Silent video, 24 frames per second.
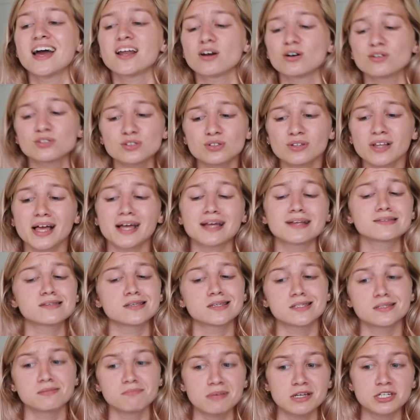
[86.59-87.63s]
and also like it's a
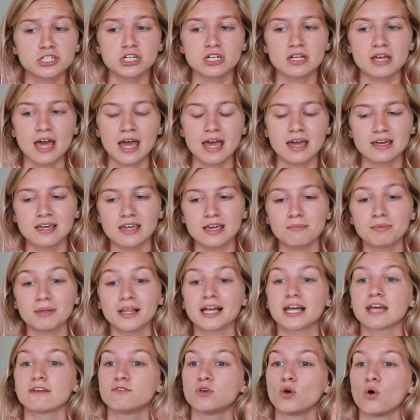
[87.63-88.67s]
smidgen cakey,
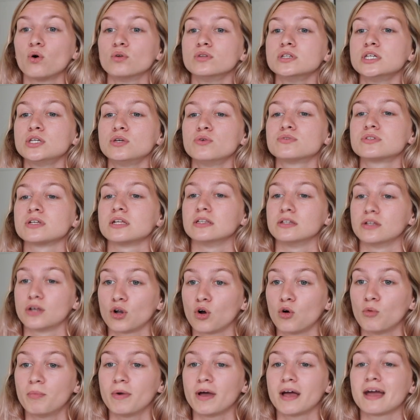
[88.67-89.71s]
but like if you only use a
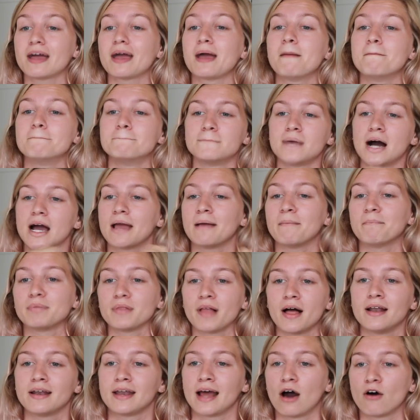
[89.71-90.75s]
little bit, it might
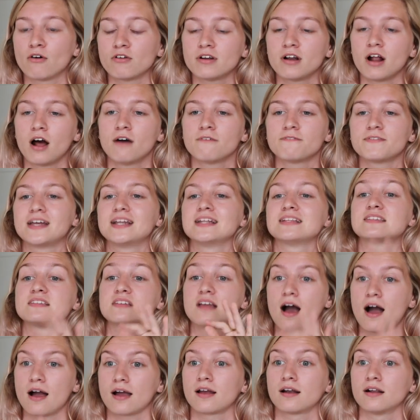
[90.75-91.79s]
blend out enough that it's
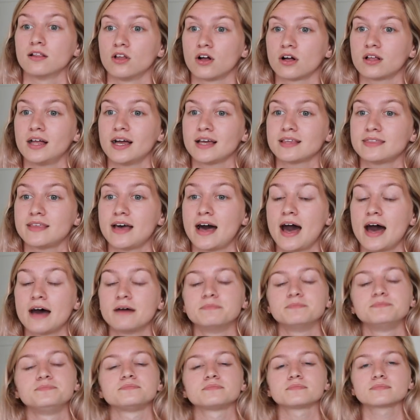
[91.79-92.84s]
not gonna look like
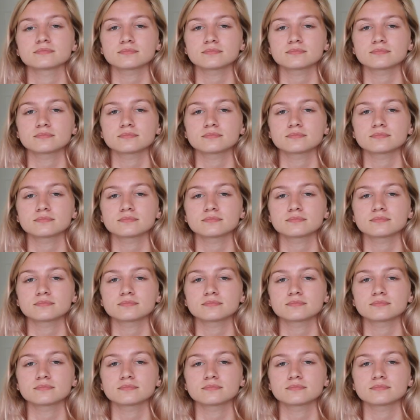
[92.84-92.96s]
that.